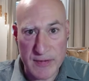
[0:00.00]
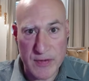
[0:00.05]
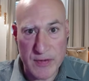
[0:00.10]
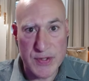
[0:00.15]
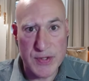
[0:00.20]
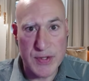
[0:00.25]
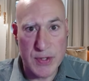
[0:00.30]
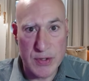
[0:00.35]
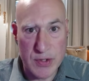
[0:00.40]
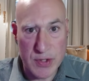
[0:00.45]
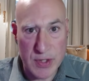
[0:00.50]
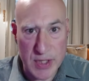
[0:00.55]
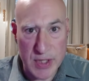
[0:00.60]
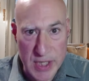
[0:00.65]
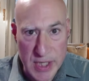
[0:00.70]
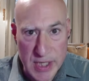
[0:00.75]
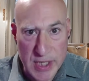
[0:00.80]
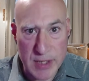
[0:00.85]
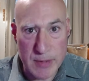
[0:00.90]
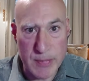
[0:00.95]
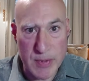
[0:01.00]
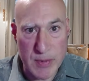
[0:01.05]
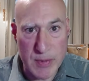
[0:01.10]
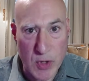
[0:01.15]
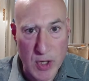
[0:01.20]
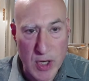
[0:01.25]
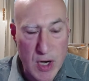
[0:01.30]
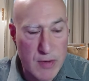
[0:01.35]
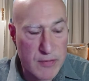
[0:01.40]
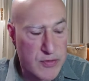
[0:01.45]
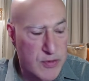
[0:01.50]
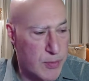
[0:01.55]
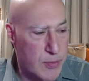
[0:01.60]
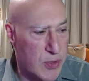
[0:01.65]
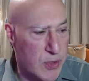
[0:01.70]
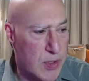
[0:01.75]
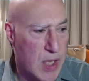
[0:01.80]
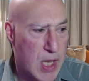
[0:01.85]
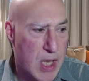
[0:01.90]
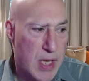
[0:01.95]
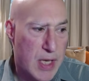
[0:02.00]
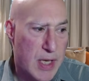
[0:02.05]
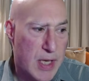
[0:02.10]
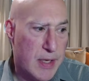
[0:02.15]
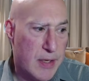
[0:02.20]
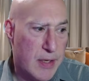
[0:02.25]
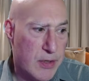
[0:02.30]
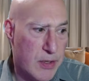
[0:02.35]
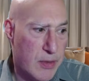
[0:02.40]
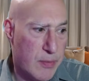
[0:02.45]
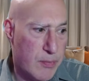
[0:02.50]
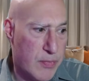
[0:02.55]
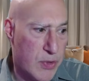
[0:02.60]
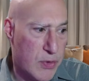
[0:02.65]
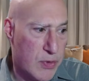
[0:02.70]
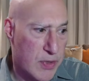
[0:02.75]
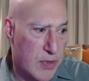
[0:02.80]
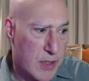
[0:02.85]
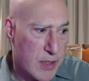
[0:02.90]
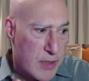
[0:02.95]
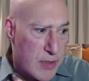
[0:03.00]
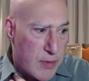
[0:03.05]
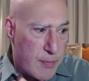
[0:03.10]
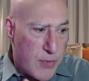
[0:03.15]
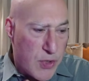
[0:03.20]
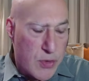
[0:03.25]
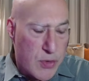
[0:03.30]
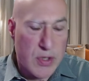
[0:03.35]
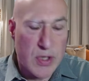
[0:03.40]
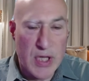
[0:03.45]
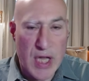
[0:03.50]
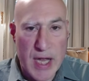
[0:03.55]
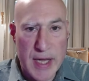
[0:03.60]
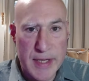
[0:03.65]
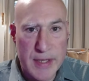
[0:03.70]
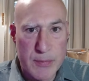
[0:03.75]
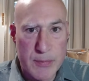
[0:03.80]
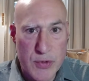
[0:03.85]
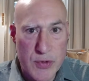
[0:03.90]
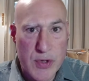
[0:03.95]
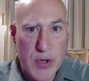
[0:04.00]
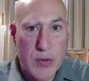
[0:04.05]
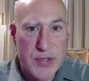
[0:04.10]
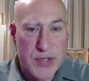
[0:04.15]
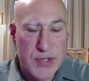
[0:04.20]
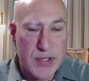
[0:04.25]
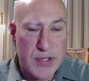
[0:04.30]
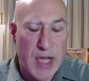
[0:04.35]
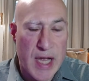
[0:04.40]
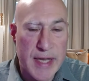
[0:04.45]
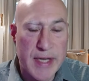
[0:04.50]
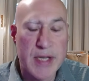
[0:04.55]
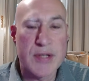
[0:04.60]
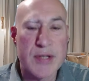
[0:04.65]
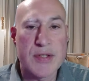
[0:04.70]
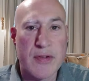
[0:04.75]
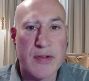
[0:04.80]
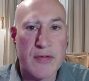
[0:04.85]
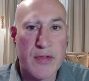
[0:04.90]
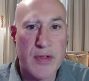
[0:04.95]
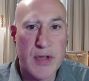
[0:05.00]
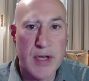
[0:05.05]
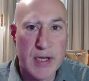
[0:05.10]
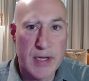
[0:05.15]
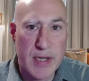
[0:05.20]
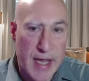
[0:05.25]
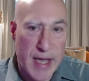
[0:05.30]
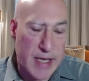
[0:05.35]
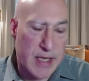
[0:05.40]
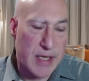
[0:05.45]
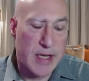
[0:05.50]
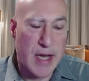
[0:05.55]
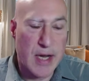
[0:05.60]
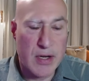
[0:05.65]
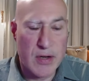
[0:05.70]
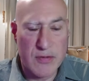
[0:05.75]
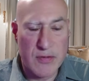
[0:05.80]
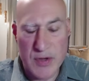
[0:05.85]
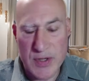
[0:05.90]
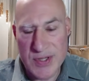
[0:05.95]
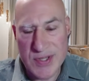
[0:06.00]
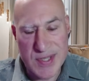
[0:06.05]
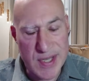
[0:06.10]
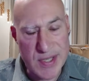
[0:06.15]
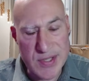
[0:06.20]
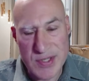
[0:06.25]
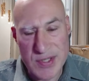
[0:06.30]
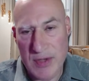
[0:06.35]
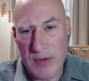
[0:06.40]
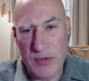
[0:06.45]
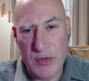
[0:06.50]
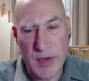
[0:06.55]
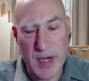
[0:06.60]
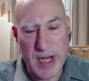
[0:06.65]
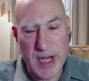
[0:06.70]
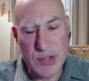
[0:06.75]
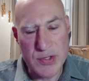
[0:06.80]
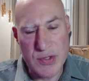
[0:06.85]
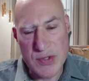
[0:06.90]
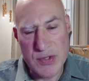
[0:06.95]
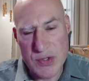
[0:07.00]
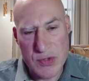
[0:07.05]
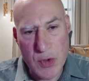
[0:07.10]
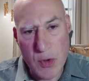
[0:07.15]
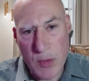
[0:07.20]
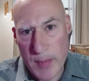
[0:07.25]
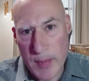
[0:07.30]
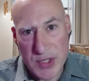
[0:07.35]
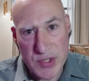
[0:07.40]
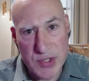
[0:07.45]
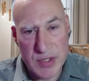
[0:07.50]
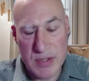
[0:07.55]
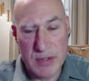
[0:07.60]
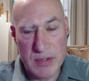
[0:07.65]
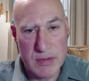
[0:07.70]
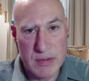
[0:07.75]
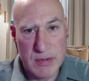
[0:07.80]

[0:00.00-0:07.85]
so that you can eat and be more comfortable. mucosal linings of the head and neck are very sensitive to radiation. So much to